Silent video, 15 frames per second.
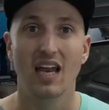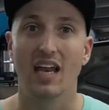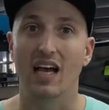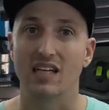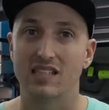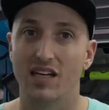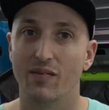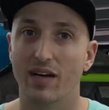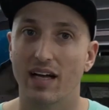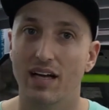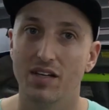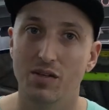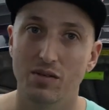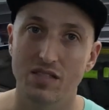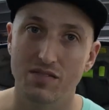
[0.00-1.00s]
Next thing we
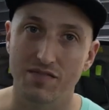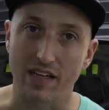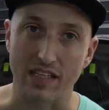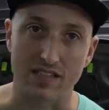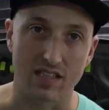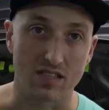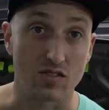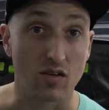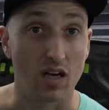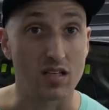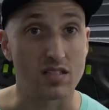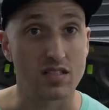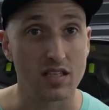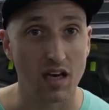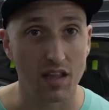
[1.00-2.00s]
gotta do is fix it. So
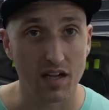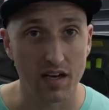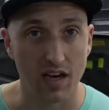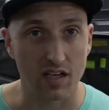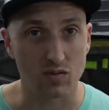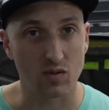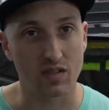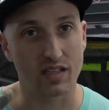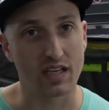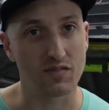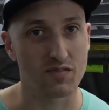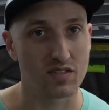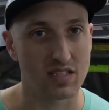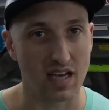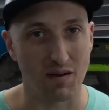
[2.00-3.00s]
I'll see you on the next one.
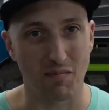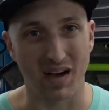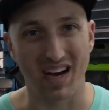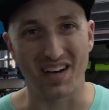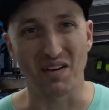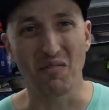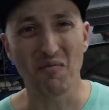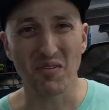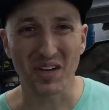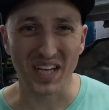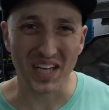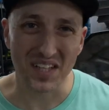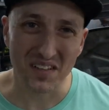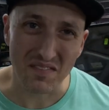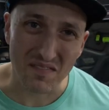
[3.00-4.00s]
Thanks for stopping by. Don't
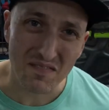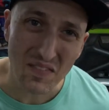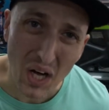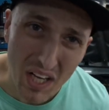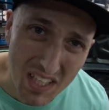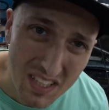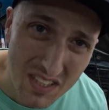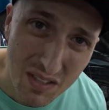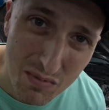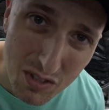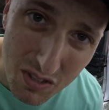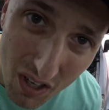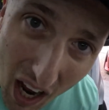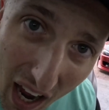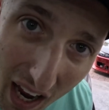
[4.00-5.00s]
forget to
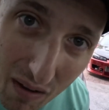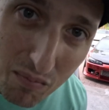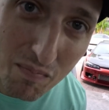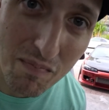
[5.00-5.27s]
subscribe.